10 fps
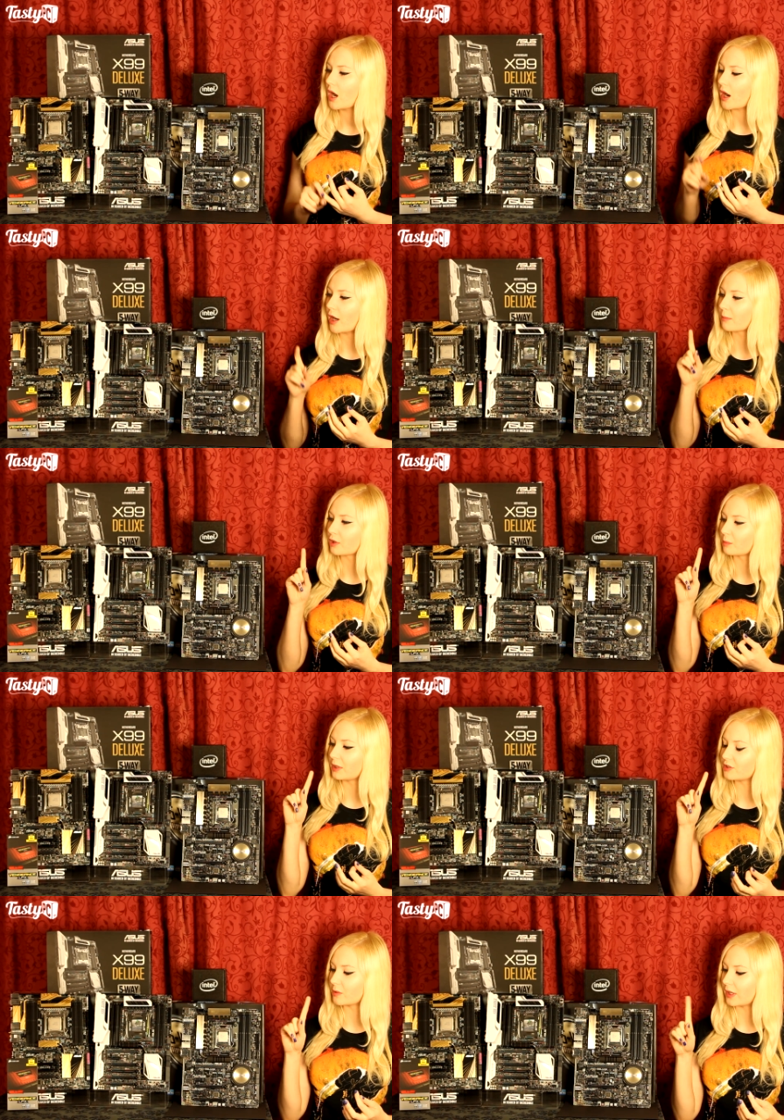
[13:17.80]
I'm going to
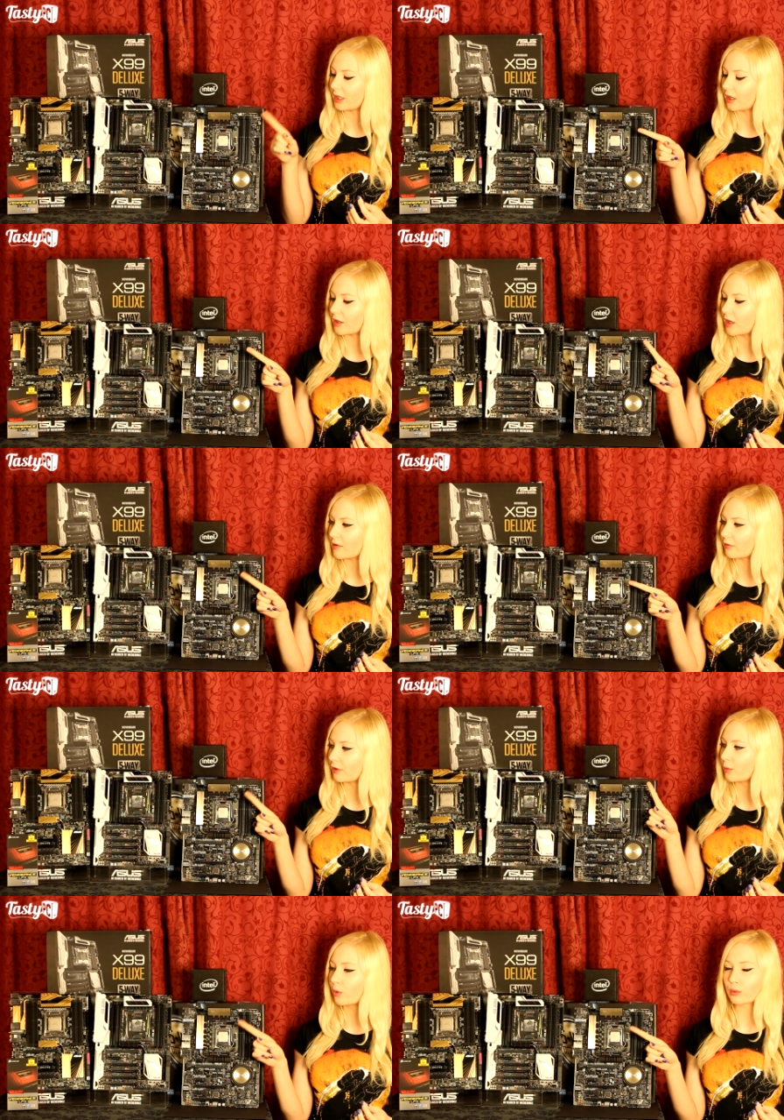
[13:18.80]
be doing an
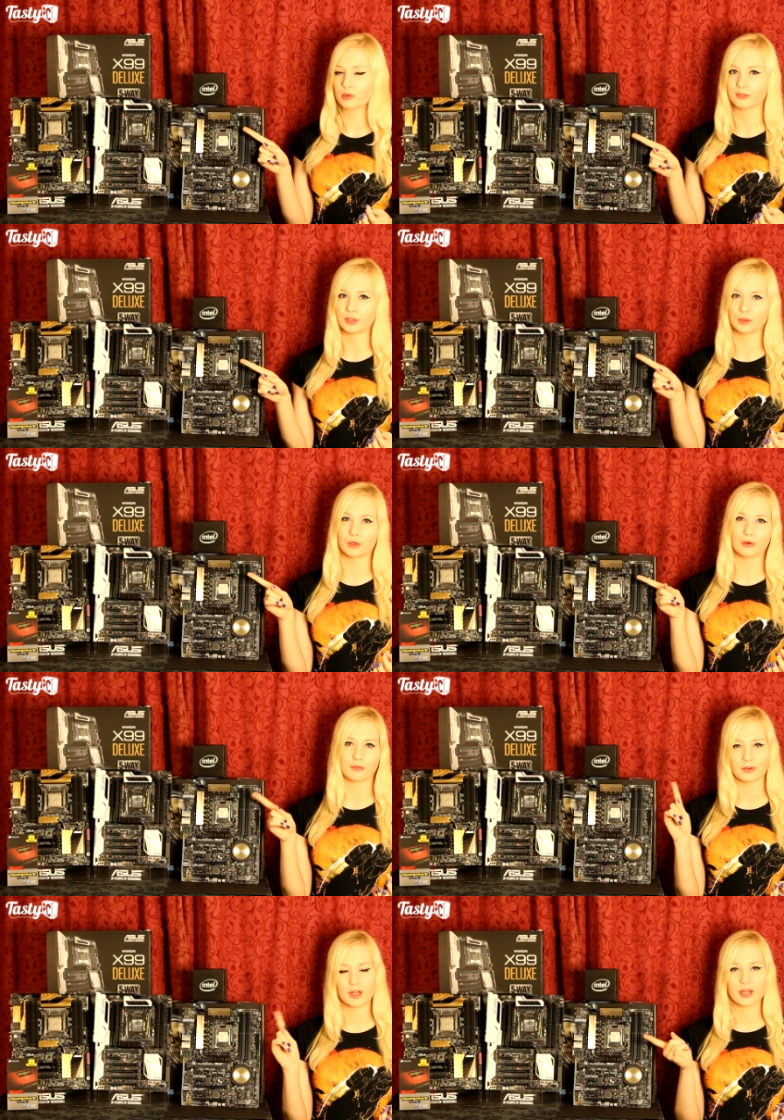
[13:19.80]
overview or review
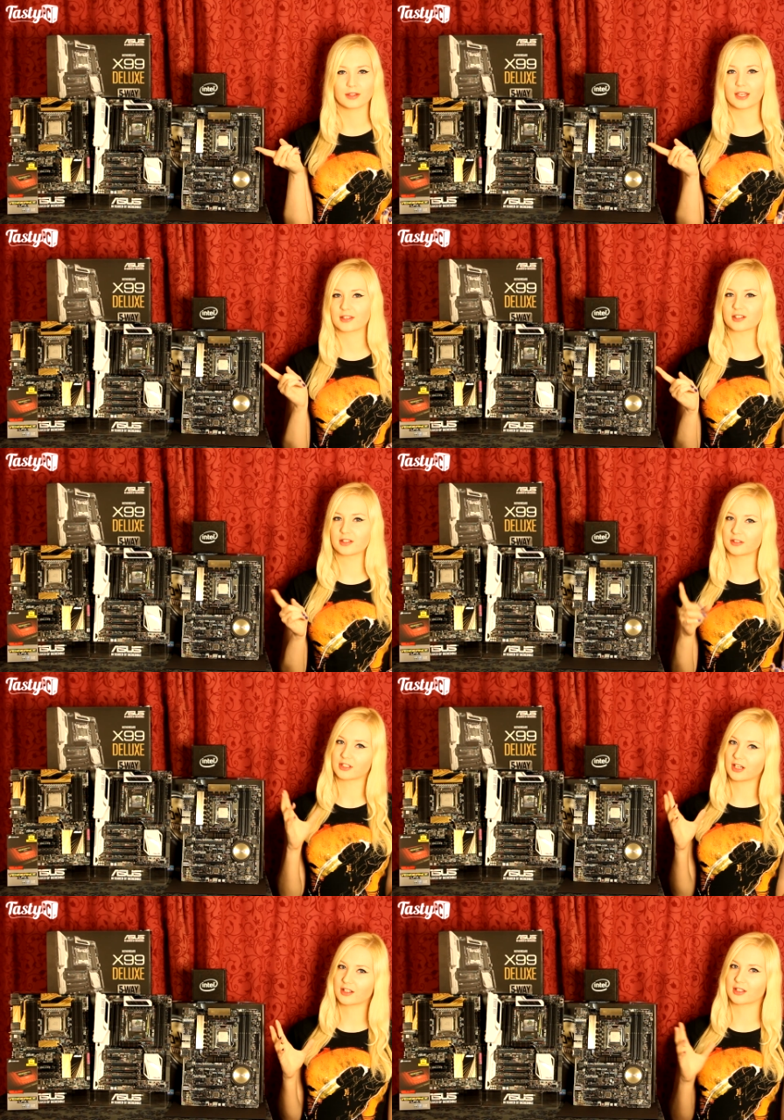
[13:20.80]
of the X ninety-nine
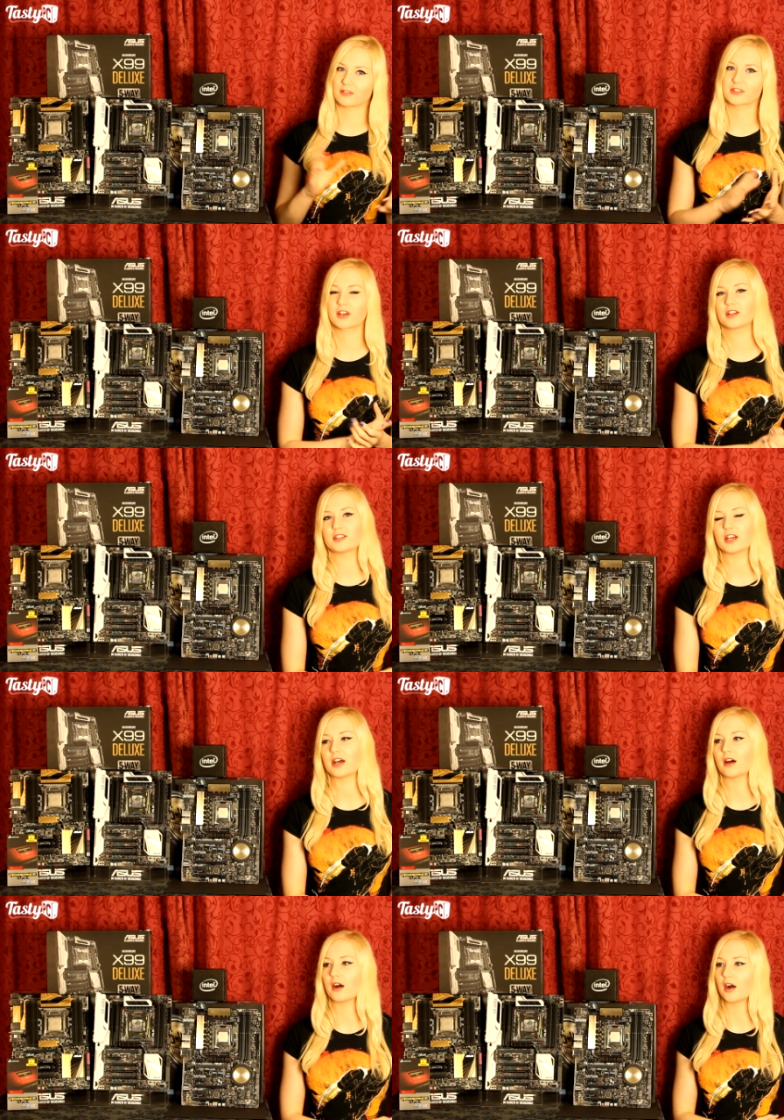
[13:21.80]
Deluxe, haven't decided
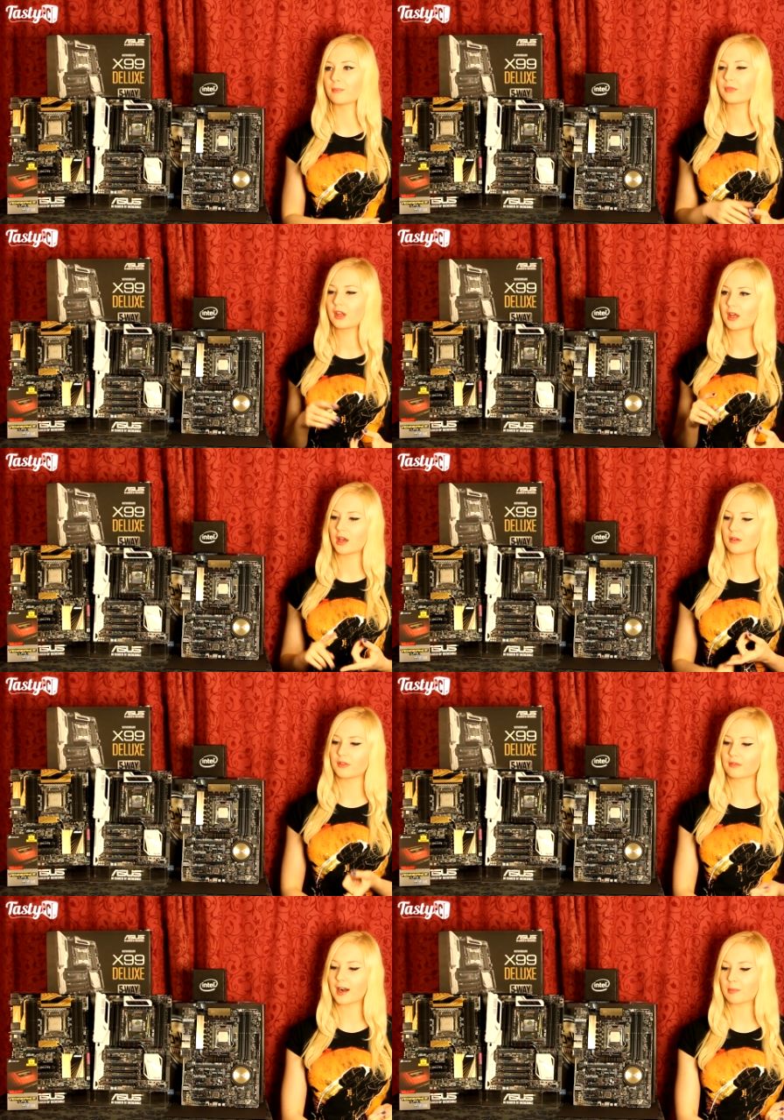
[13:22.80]
yet, um, of
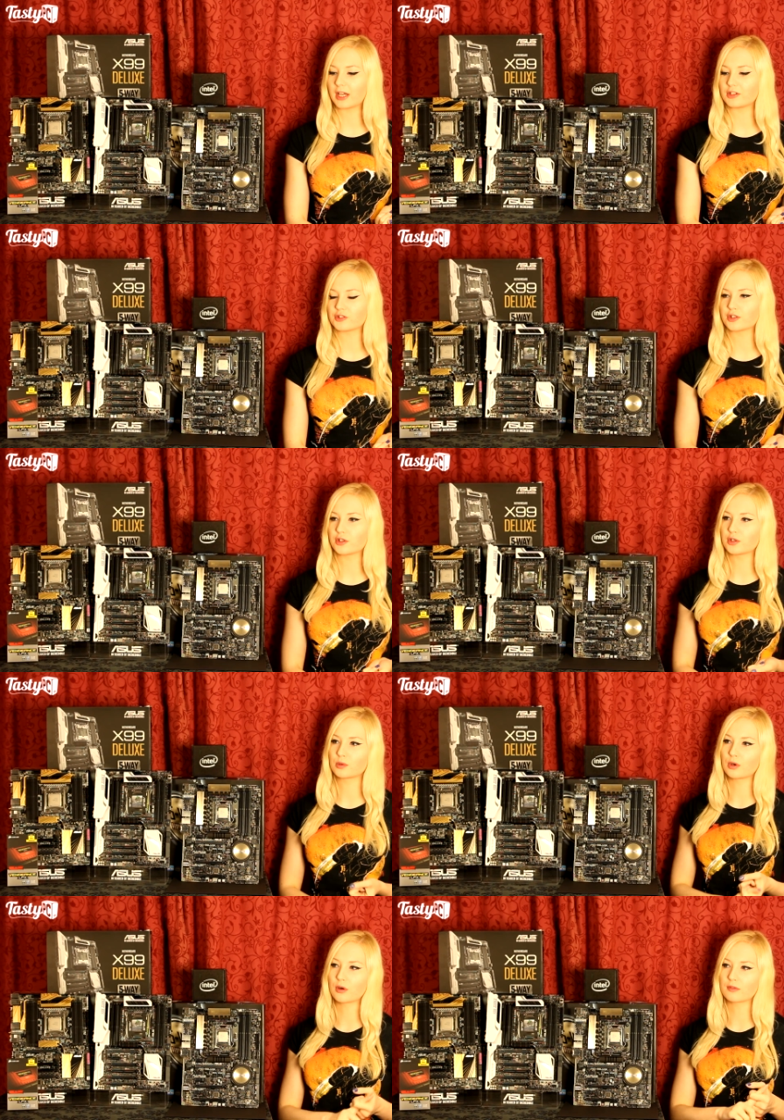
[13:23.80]
the Rampage
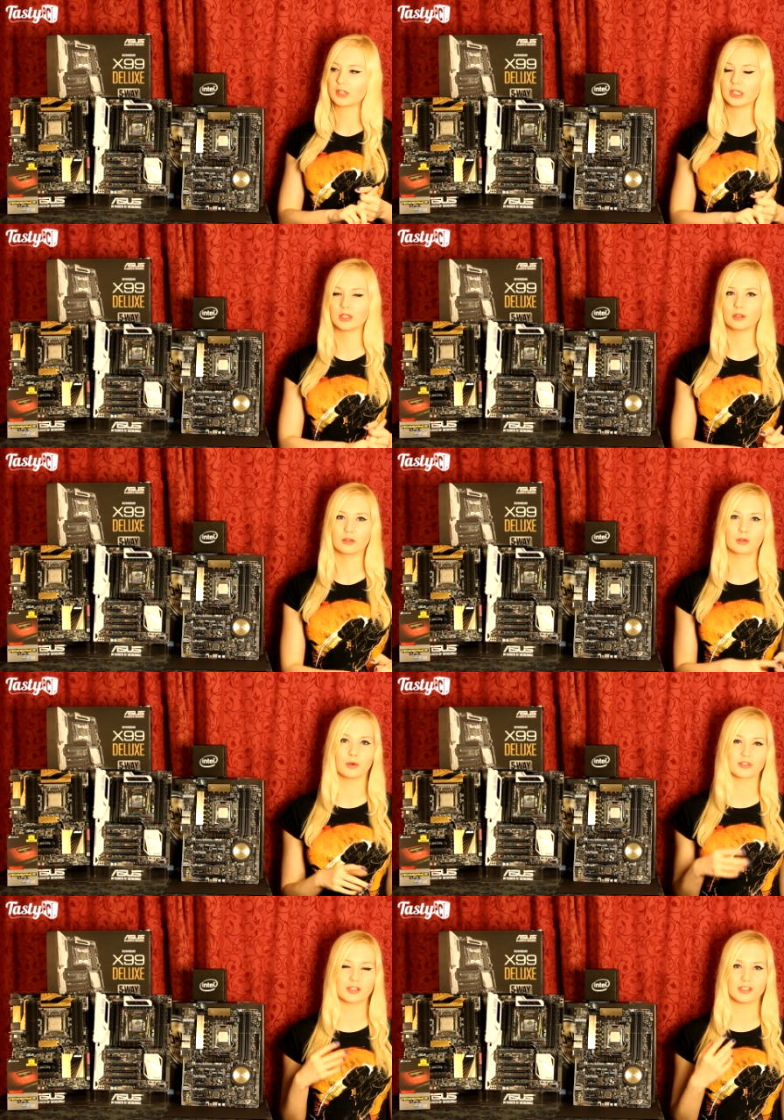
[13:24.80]
two, of the
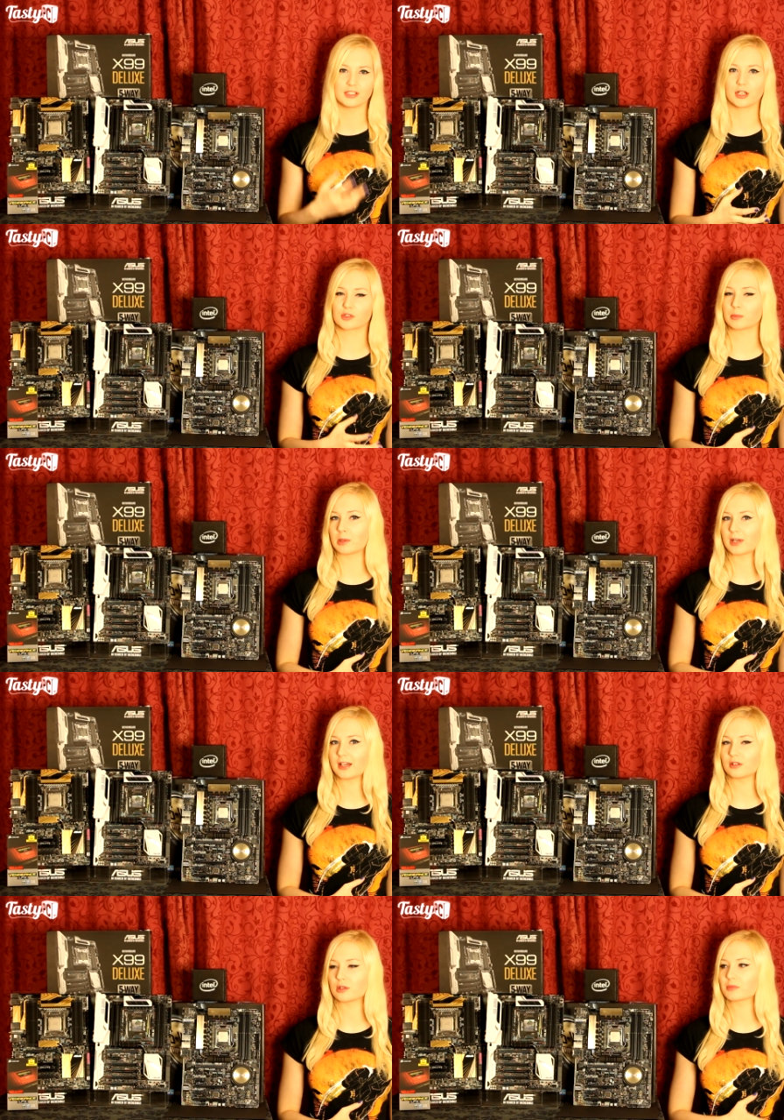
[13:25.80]
Corsair D D R Dominator
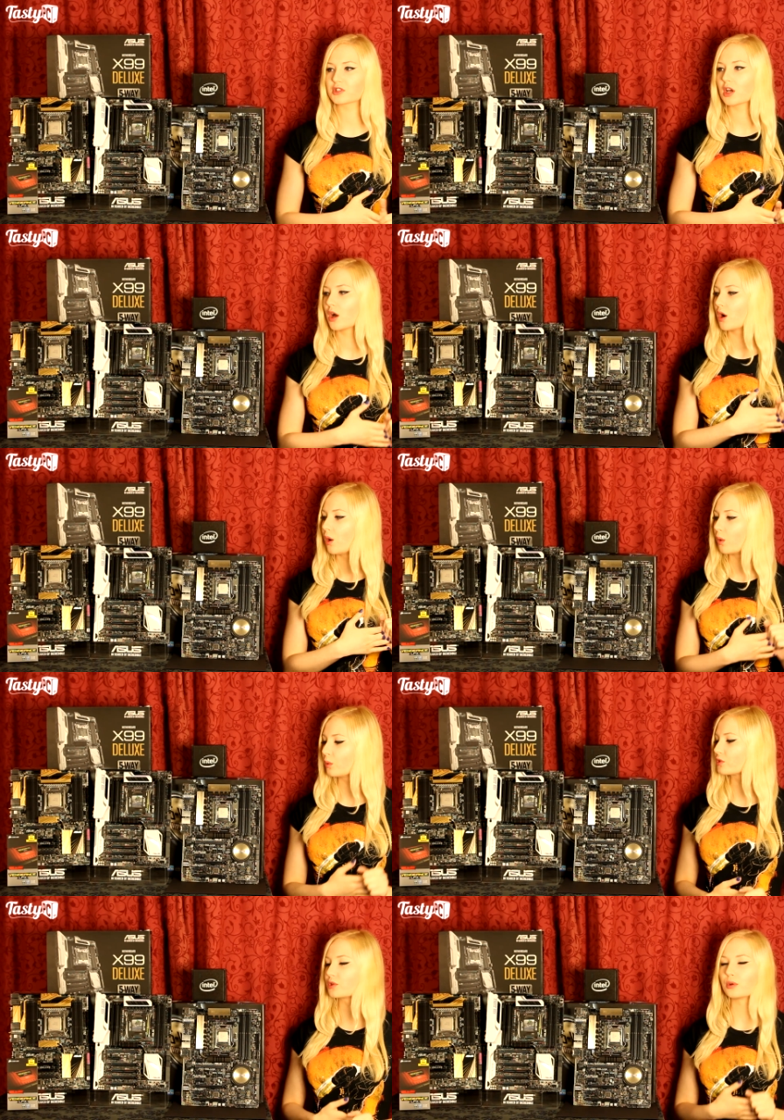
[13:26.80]
Platinums,
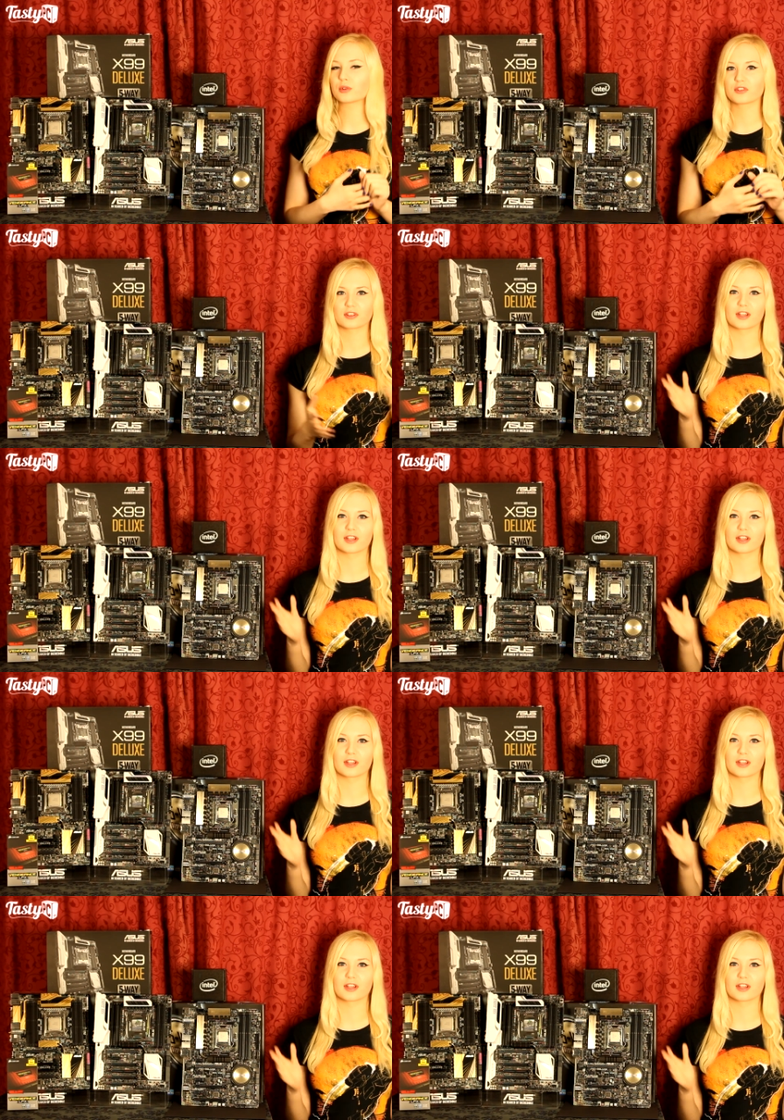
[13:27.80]
all sorts.